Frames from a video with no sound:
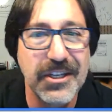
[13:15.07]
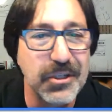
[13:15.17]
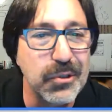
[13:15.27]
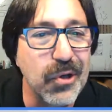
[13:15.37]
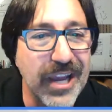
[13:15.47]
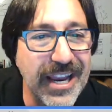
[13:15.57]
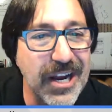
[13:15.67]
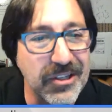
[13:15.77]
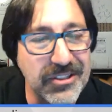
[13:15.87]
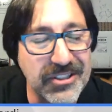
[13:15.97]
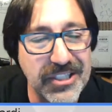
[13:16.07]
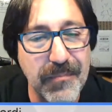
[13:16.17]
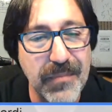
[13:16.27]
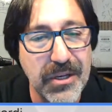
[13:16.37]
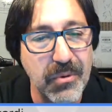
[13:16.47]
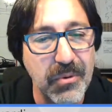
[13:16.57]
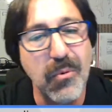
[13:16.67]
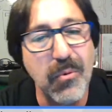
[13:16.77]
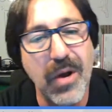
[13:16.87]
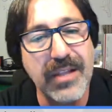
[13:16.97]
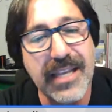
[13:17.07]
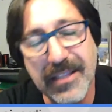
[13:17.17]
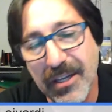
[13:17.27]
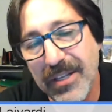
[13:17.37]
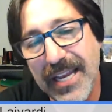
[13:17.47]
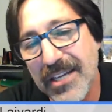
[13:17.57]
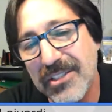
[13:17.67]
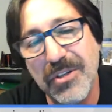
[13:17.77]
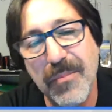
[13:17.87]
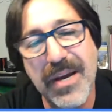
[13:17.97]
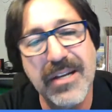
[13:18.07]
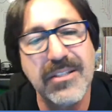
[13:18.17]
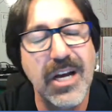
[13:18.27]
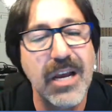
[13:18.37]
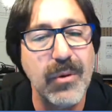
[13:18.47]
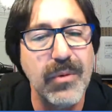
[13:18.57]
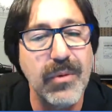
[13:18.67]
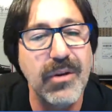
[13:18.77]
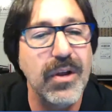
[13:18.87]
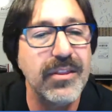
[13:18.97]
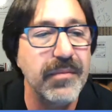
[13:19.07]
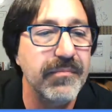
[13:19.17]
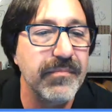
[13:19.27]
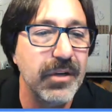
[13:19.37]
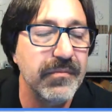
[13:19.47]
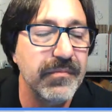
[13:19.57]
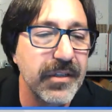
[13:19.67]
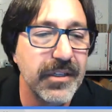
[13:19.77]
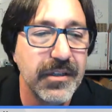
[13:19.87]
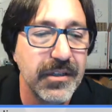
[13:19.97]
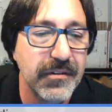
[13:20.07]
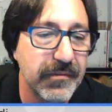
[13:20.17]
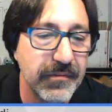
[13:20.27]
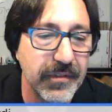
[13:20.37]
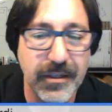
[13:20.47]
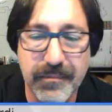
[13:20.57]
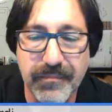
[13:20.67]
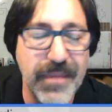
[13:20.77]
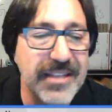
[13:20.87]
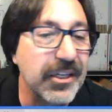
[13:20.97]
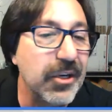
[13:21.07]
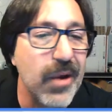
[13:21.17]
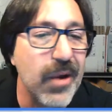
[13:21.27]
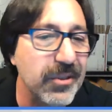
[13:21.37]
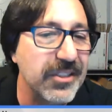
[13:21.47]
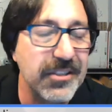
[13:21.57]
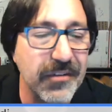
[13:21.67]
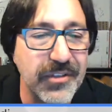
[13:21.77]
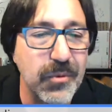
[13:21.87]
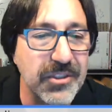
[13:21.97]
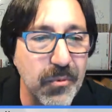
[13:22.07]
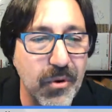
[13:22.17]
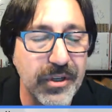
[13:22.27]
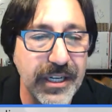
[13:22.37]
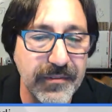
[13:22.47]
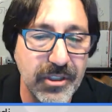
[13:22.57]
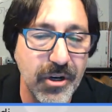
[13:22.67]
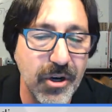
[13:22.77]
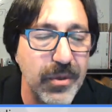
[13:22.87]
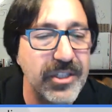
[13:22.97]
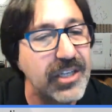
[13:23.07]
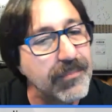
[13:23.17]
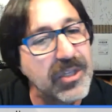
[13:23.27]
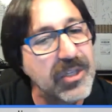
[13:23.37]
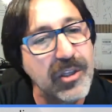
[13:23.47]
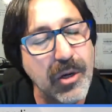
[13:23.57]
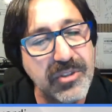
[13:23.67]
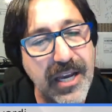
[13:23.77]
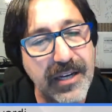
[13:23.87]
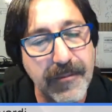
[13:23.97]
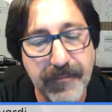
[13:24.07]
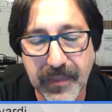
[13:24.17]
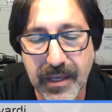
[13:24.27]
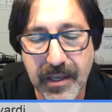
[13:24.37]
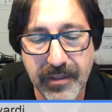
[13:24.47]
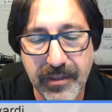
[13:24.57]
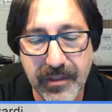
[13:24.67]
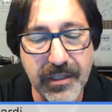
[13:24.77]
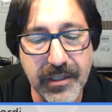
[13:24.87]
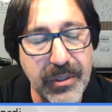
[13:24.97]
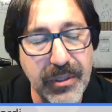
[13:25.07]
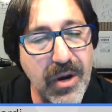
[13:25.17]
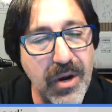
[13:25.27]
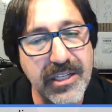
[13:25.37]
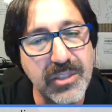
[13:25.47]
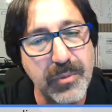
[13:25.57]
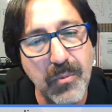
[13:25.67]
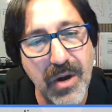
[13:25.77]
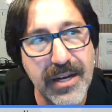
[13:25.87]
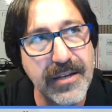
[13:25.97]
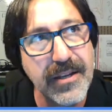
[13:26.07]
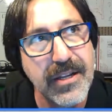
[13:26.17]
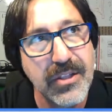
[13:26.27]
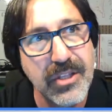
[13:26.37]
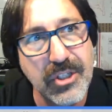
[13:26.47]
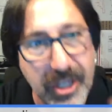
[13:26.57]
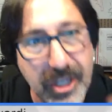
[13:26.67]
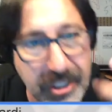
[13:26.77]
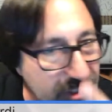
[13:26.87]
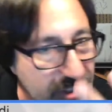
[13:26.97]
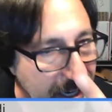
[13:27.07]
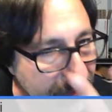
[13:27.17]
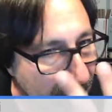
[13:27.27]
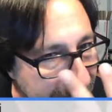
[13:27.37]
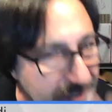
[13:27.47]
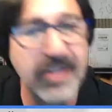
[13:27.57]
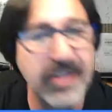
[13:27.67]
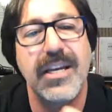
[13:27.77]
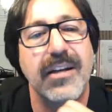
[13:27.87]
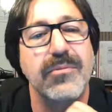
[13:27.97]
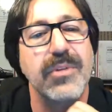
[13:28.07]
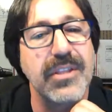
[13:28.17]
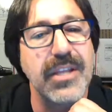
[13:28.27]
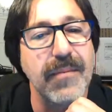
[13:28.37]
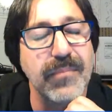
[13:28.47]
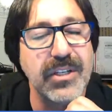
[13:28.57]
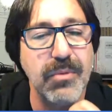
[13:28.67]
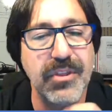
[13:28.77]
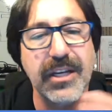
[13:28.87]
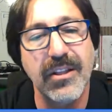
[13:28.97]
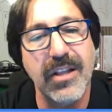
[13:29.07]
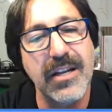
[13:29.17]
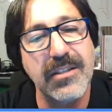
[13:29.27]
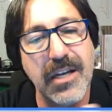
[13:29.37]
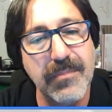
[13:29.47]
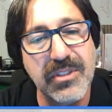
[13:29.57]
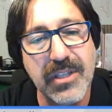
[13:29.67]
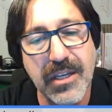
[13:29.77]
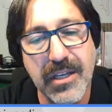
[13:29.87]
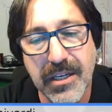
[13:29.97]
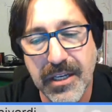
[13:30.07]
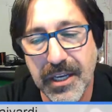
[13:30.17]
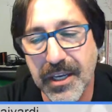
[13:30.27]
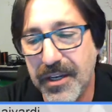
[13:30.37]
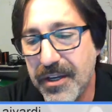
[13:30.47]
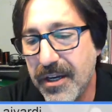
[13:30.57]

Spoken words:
Google Hangouts set up. We didn't want that. They only had a certain amount of time, and we didn't want them, you know, messing around with stuff that wasn't working. So we just kept it low tech. The other thing we wanted is we wanted the judges to have eye contact with them, because we think a lot of times in